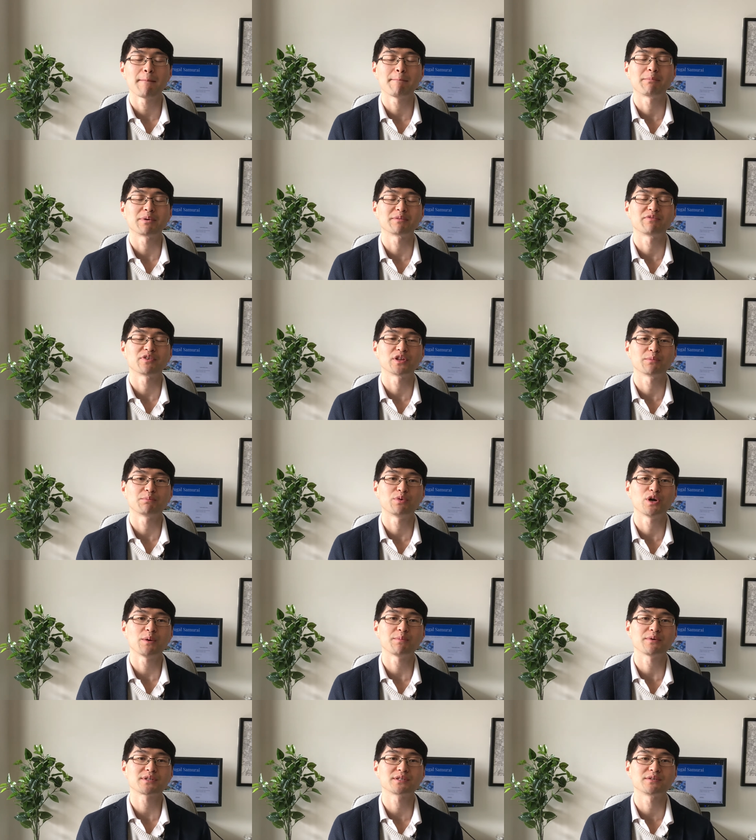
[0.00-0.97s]
but for the
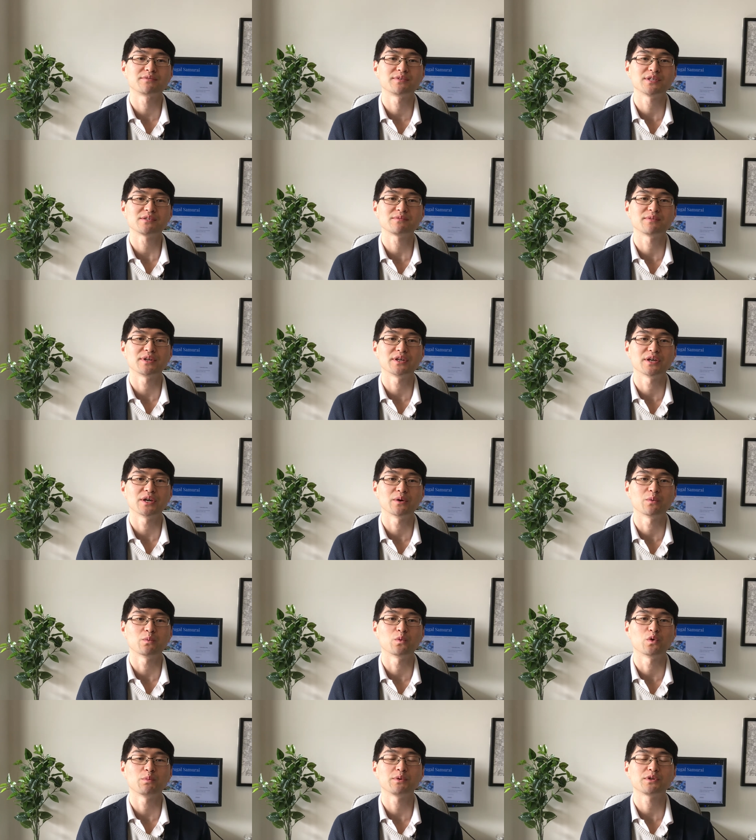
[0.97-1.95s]
purpose of this video,
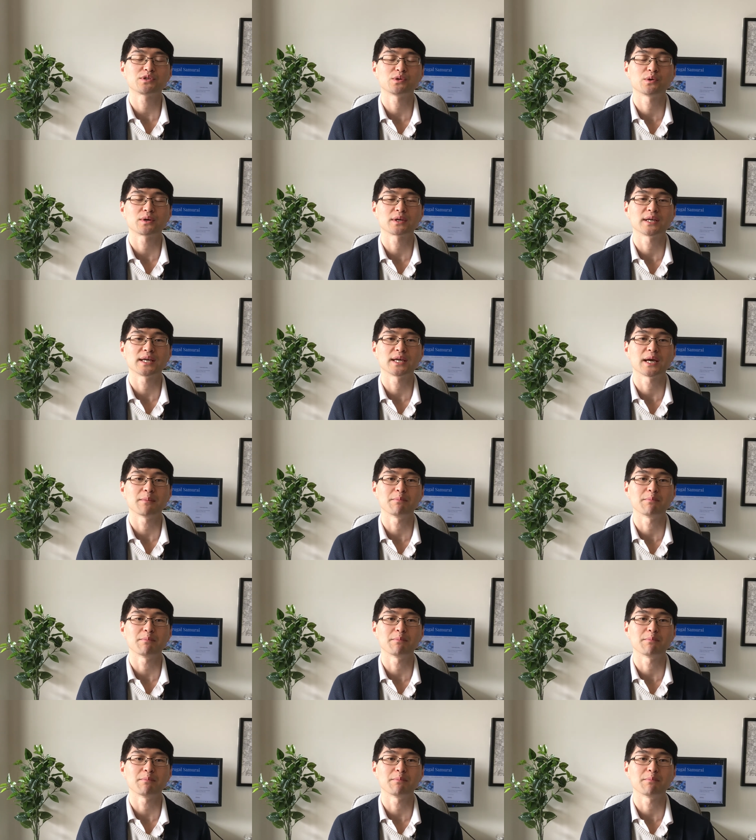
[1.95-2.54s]
we'll be talking